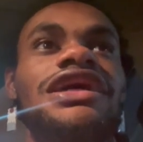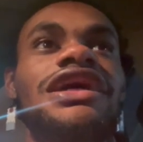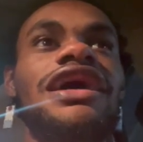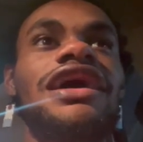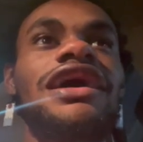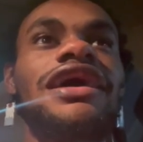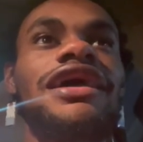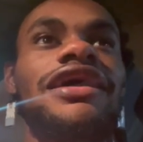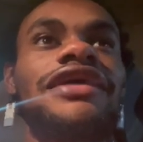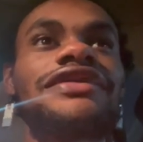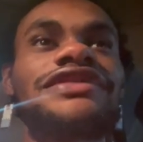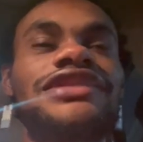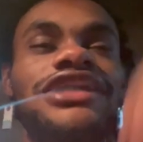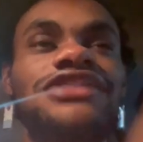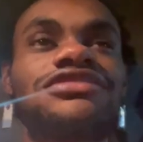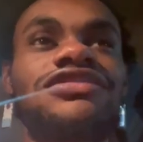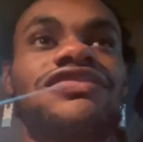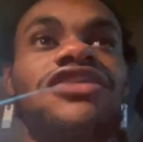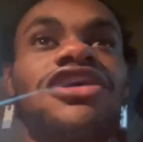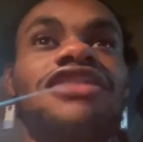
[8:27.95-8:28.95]
Uh,
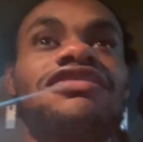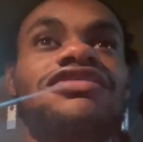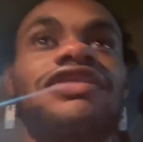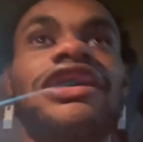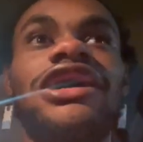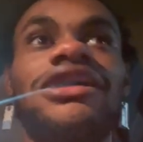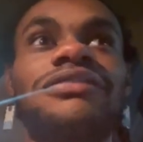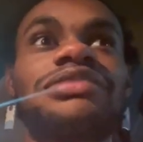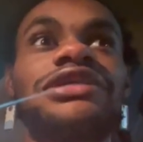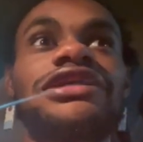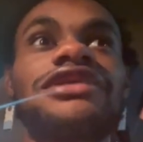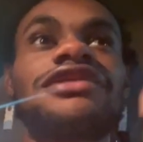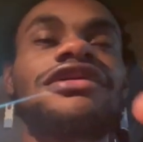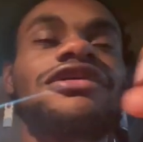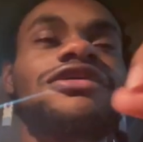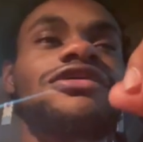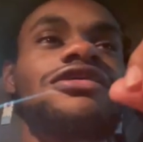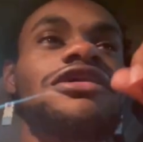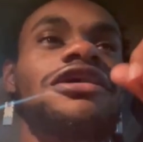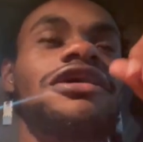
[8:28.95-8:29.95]
things revolve around
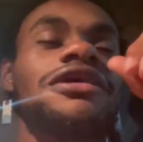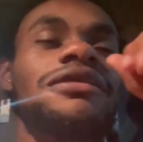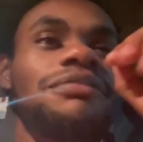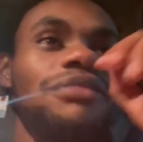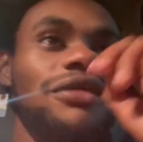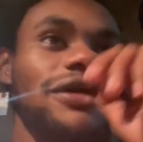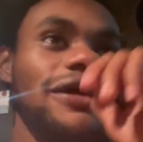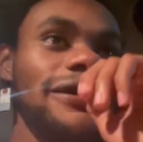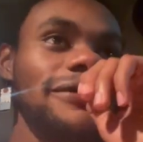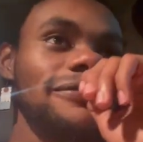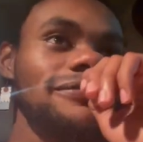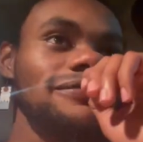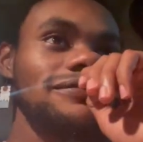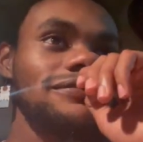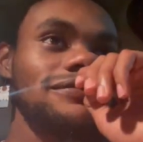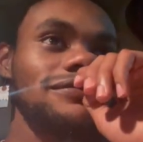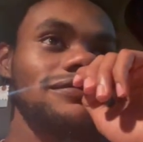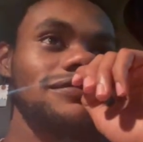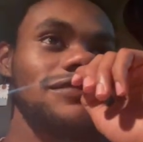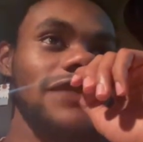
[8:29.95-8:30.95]
Piccolo, but
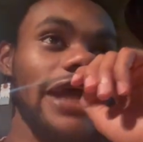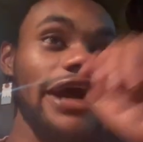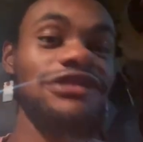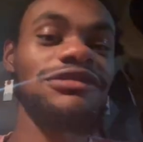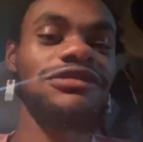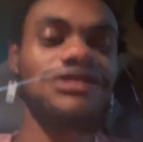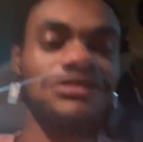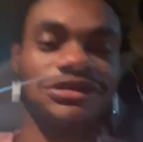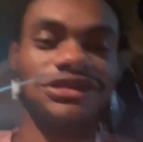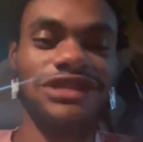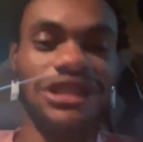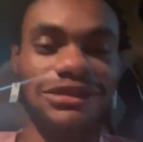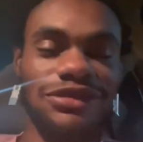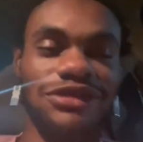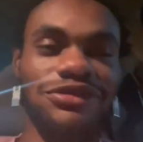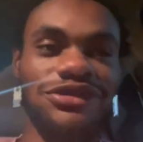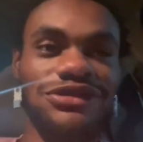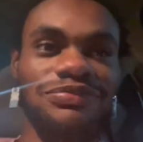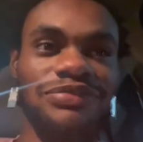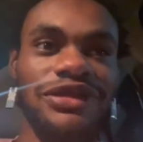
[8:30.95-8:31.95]
it was supposed to be like
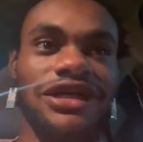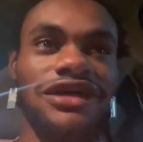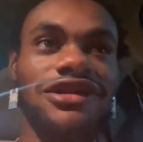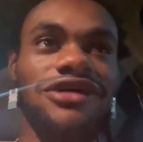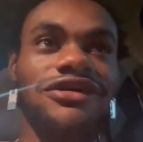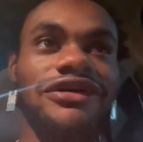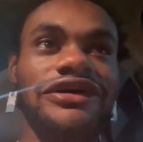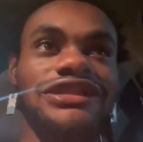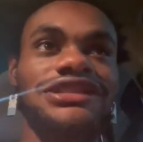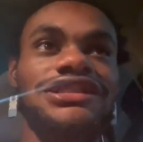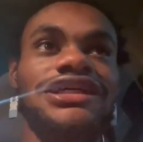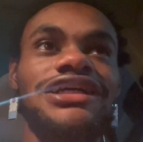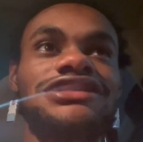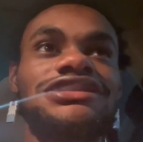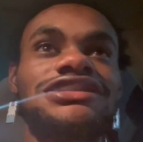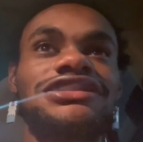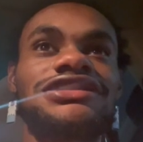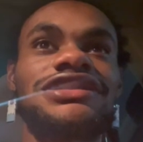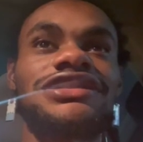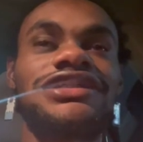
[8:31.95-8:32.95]
pretty much Piccolo
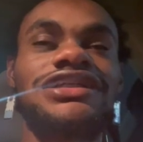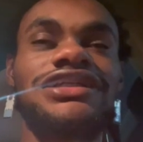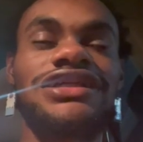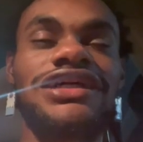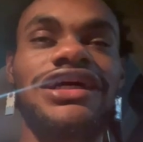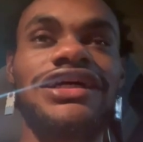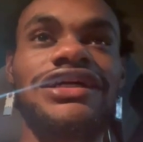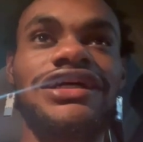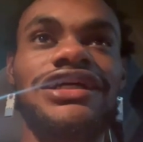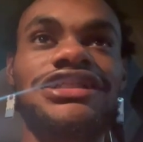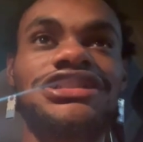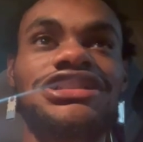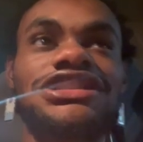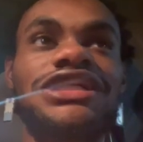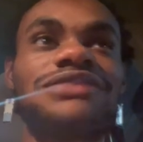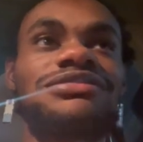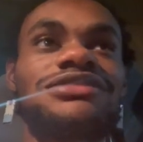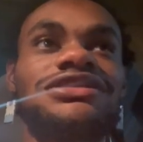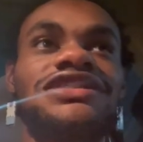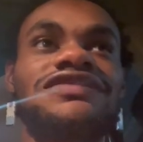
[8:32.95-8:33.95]
uncontested, and then it kind of got
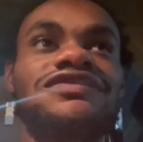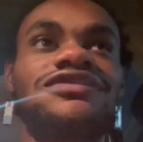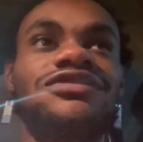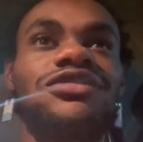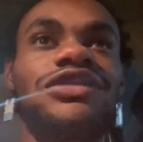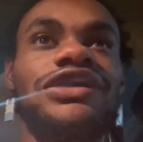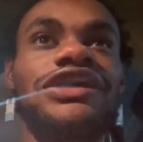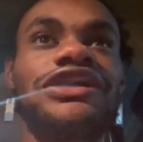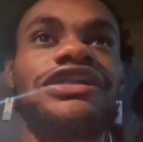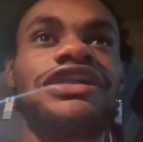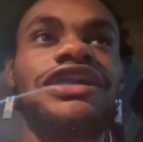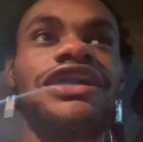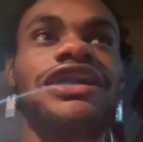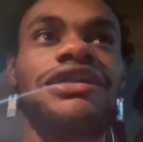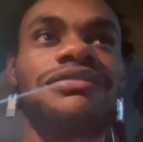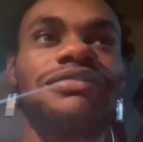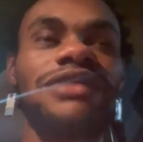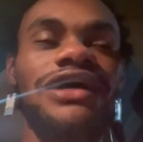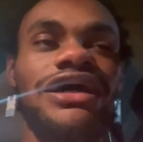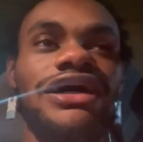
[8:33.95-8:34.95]
shaped in a different way
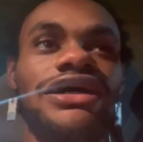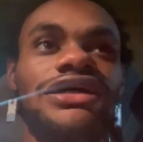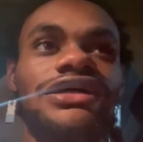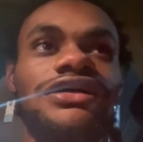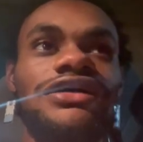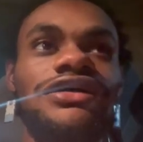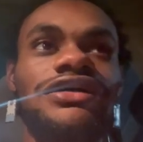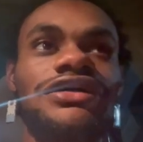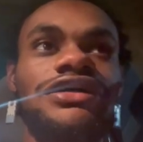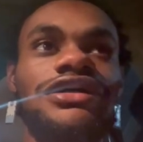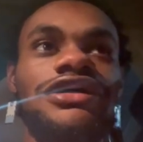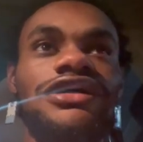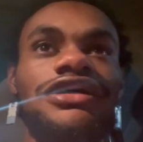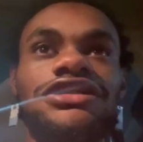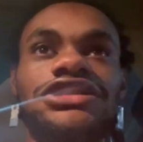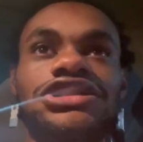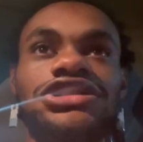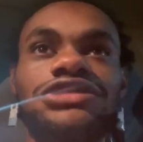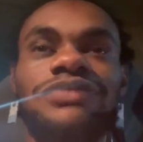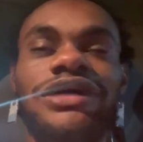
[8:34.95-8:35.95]
by uh,
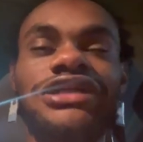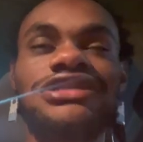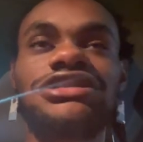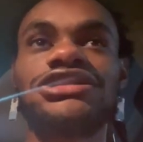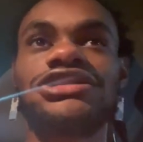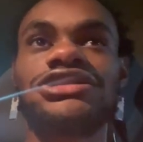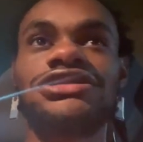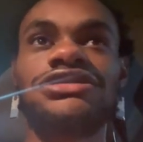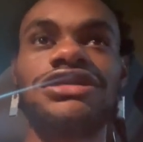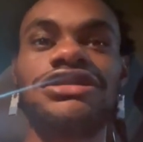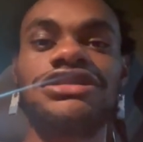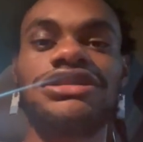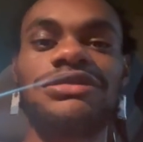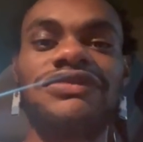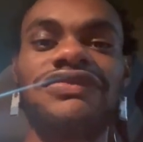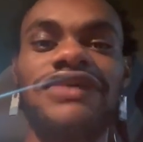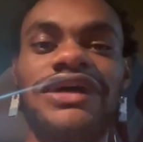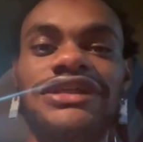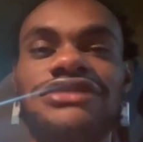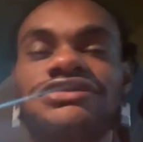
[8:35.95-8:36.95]
basically some
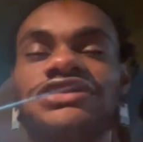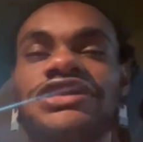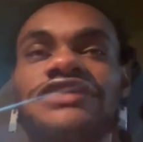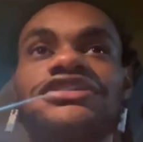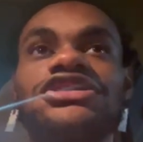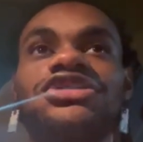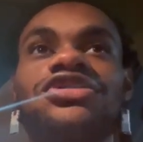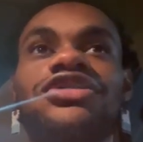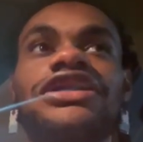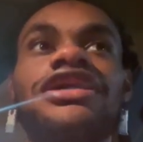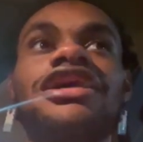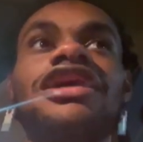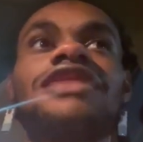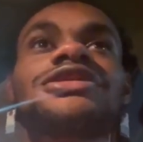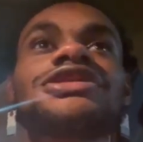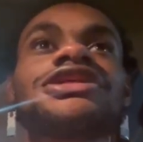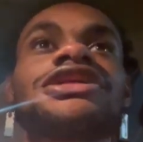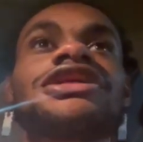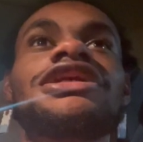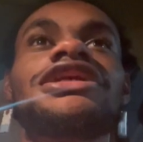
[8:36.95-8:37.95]
advice I was given to
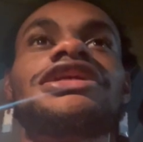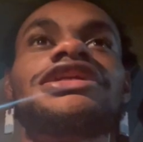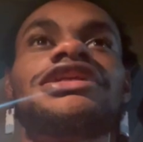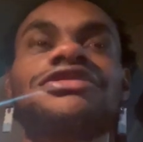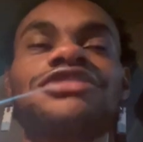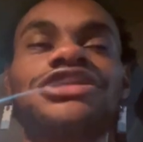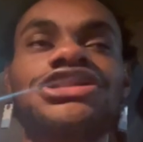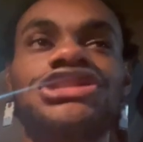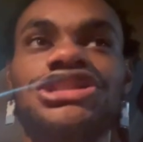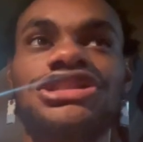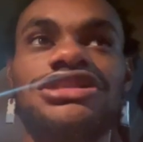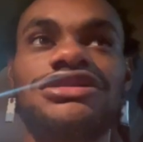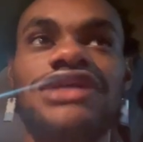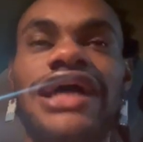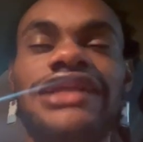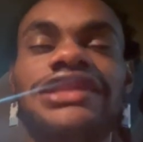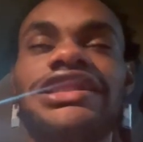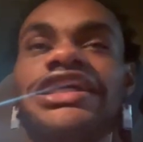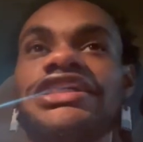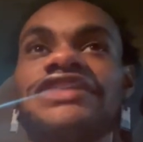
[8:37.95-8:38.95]
Toriyama which
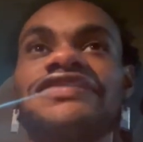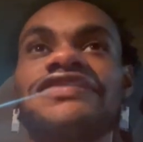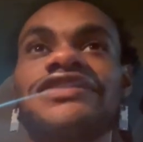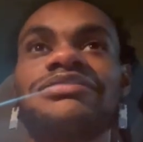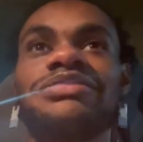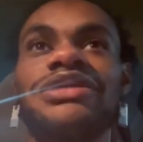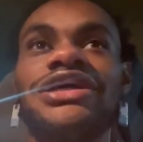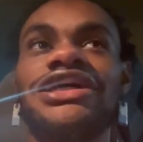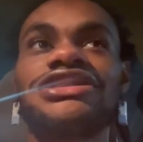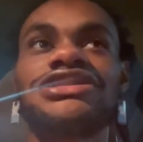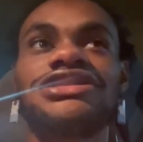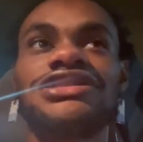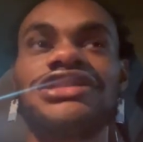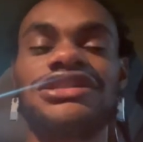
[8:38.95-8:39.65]
I think is for the best.